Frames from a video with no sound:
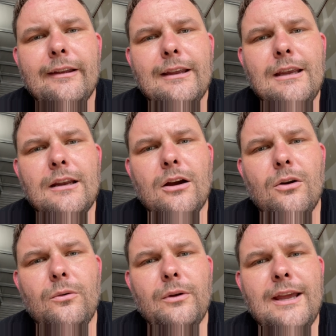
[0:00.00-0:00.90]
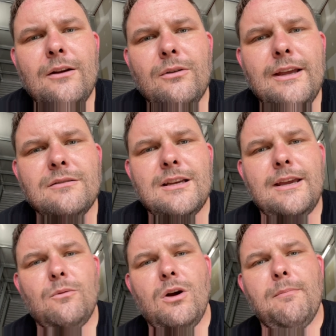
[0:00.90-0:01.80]
you know, he'll tell
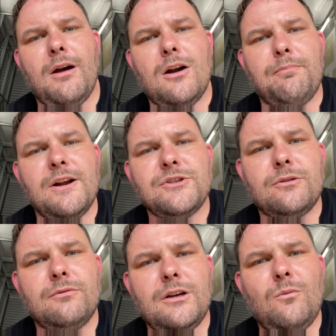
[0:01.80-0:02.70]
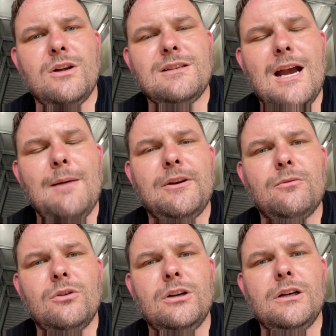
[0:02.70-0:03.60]
you what bottle pressure to run, what timing to
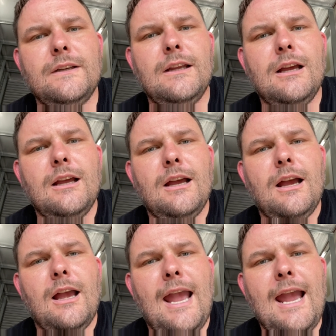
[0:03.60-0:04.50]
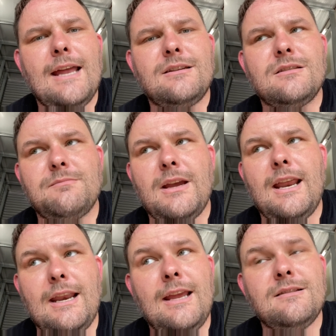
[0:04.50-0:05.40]
run, and
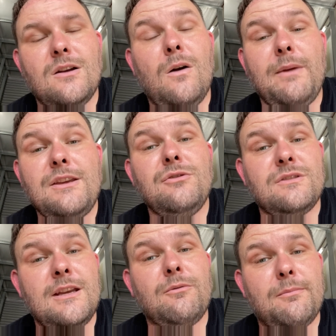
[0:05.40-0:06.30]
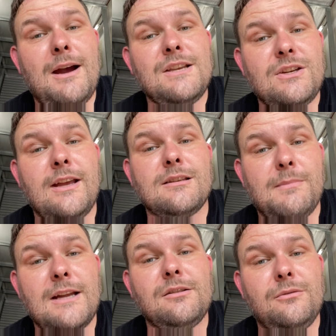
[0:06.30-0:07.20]
he's told me, you stick with my jets and
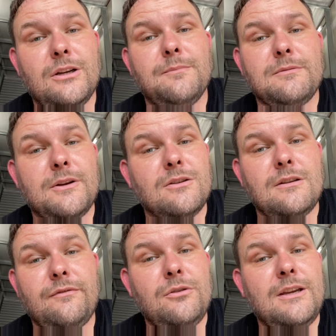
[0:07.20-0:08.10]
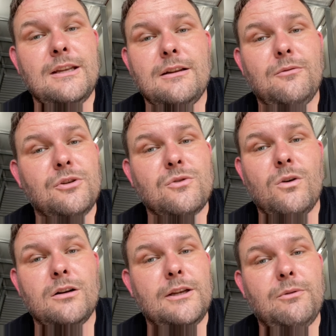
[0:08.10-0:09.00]
my tune-ups, because if you get
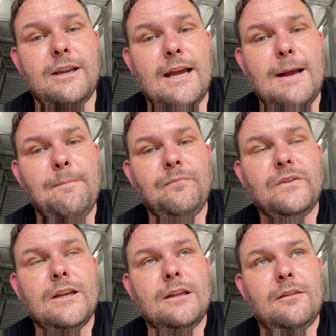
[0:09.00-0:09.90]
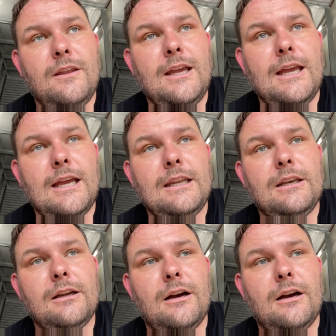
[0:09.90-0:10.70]
squirrely with that, then